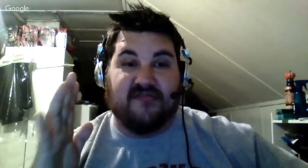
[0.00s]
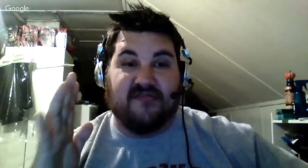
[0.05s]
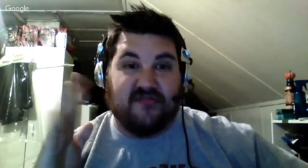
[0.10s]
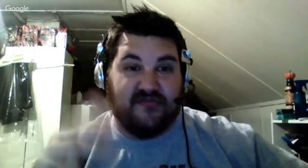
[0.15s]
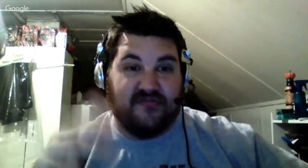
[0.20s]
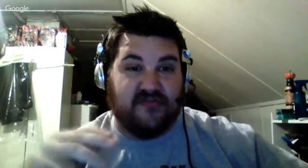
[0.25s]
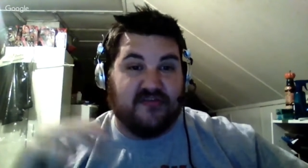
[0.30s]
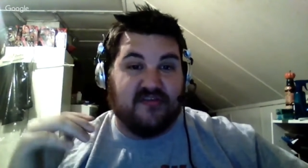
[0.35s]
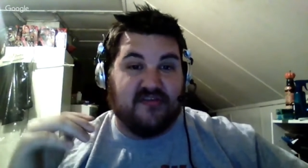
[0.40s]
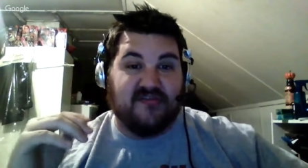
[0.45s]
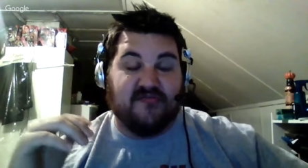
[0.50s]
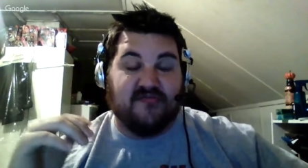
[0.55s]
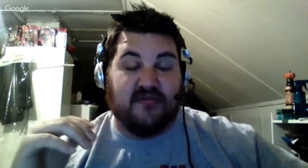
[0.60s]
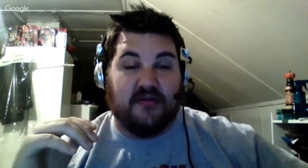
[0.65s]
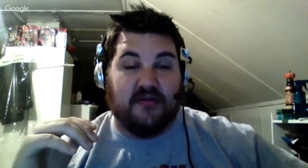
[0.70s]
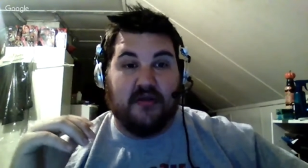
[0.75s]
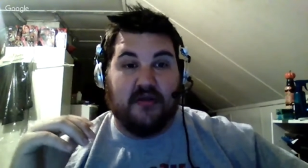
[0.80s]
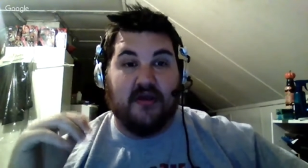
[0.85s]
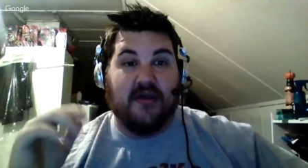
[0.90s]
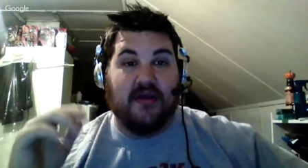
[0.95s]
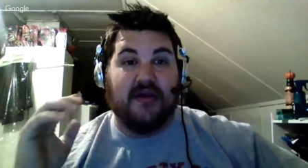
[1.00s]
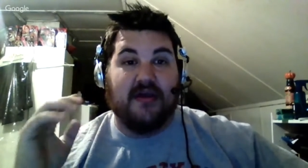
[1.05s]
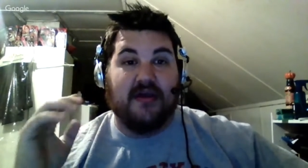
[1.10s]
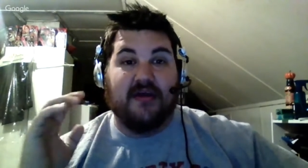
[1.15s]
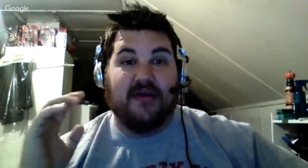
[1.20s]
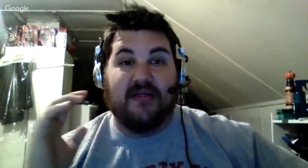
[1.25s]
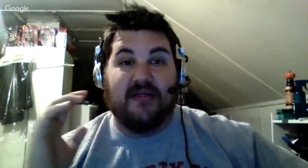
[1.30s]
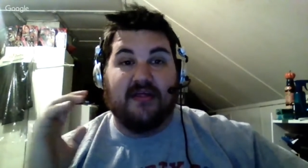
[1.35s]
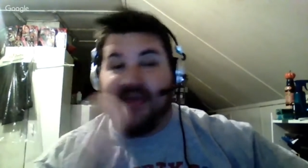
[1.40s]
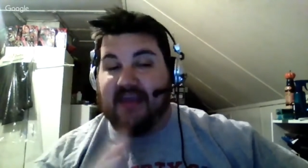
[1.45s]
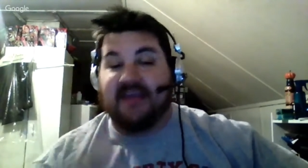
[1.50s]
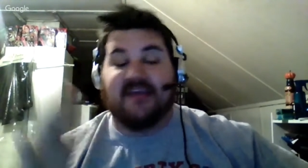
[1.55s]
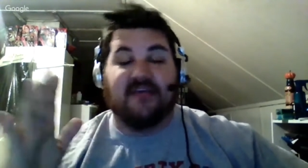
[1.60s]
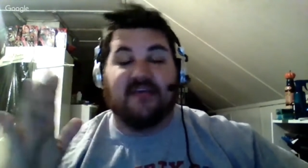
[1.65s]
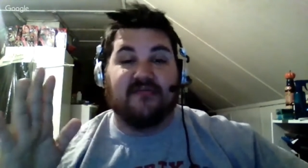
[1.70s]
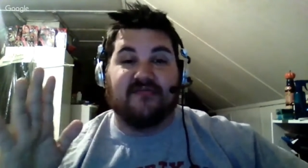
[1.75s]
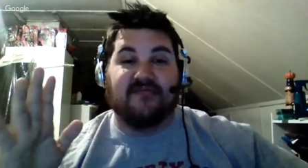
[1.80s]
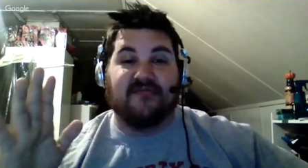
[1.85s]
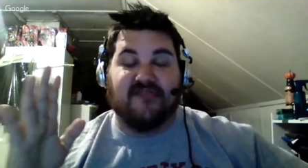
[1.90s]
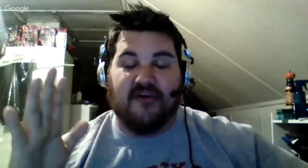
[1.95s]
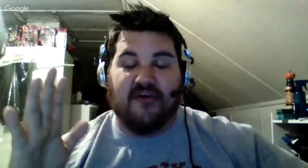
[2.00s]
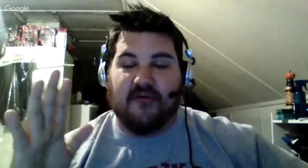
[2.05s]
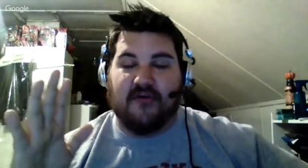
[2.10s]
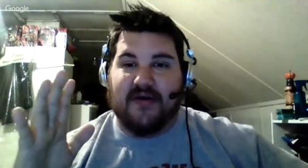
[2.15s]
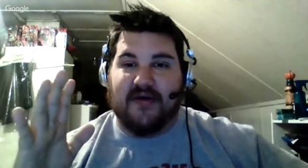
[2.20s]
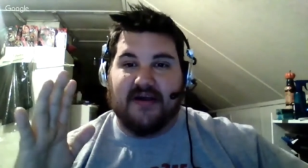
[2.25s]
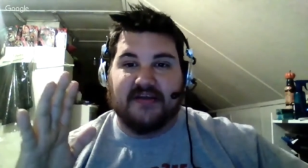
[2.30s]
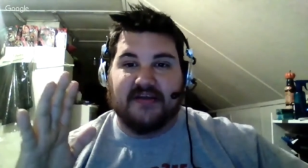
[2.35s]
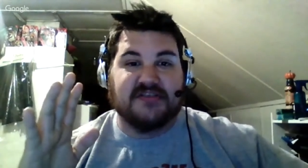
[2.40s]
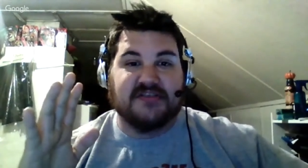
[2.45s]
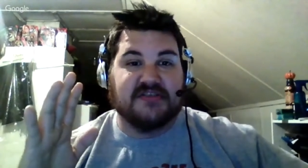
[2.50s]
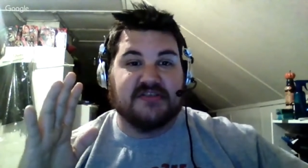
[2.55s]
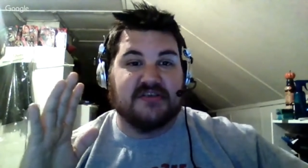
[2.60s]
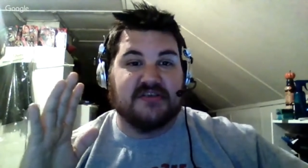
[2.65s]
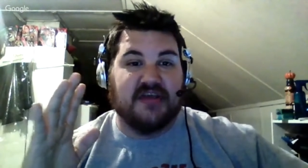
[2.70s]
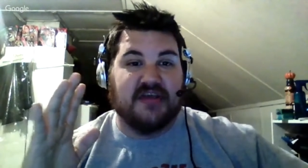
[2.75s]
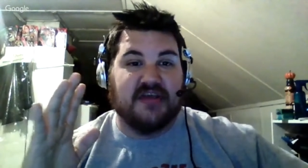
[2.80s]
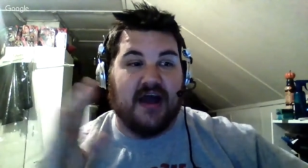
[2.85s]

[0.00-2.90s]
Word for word: including this one, thank you so much.